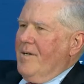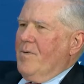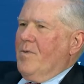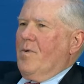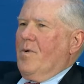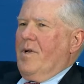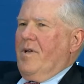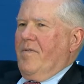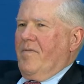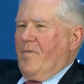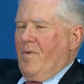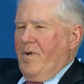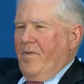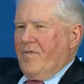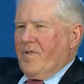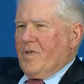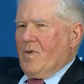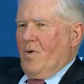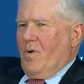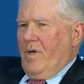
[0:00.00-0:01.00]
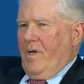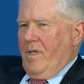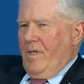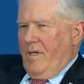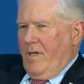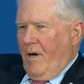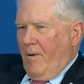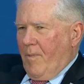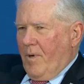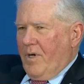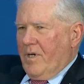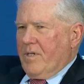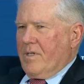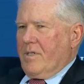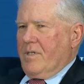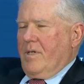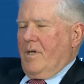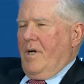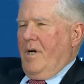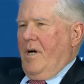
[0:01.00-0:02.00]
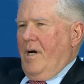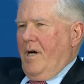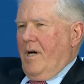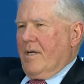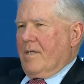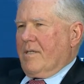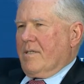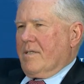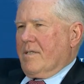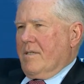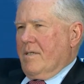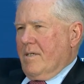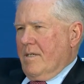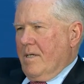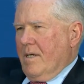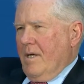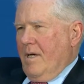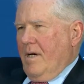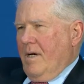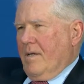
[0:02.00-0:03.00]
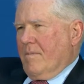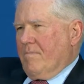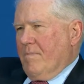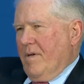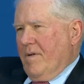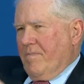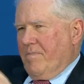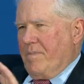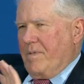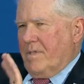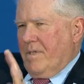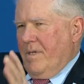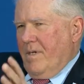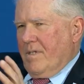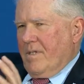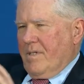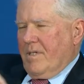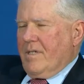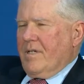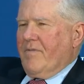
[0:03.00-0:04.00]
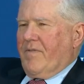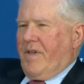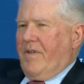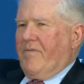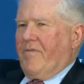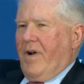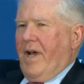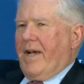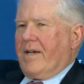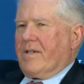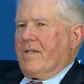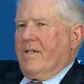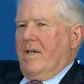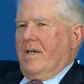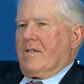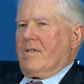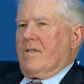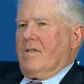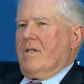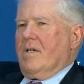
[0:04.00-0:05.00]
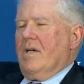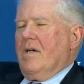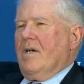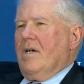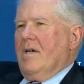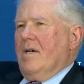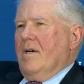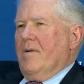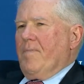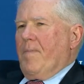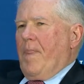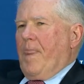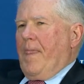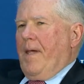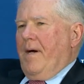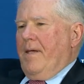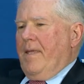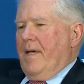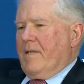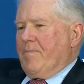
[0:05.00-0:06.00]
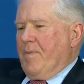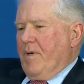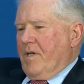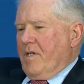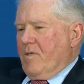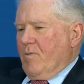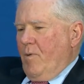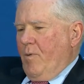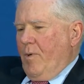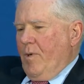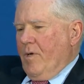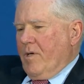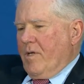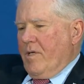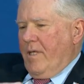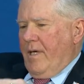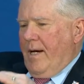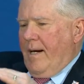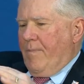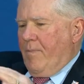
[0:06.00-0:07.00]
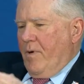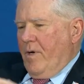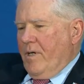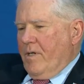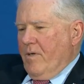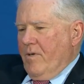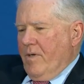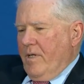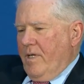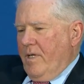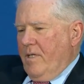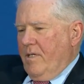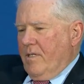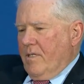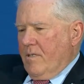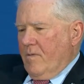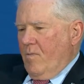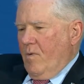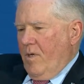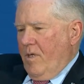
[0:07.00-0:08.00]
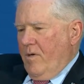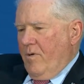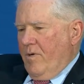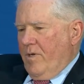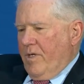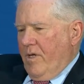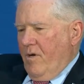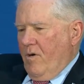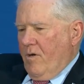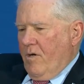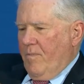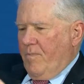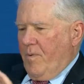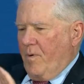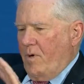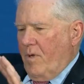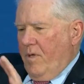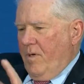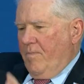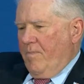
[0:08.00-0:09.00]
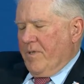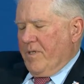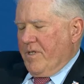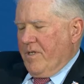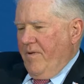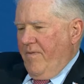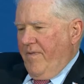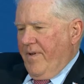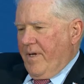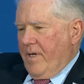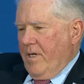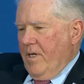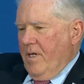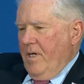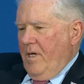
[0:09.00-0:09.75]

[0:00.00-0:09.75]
We've shortened the numbers a significant fraction, actually. And that's because when we look at the operational needs, whether it's Europe or the Pacific,